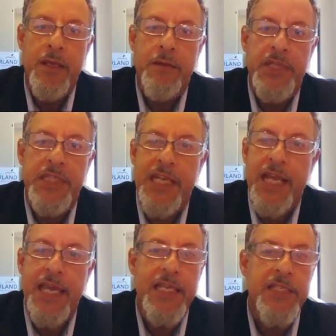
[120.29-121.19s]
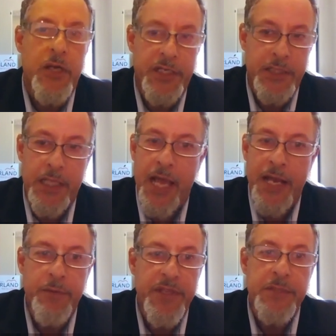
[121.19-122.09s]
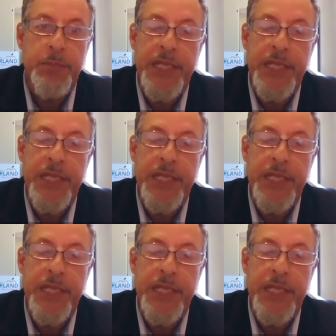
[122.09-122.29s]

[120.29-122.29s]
But today he's crossed the line with his blatant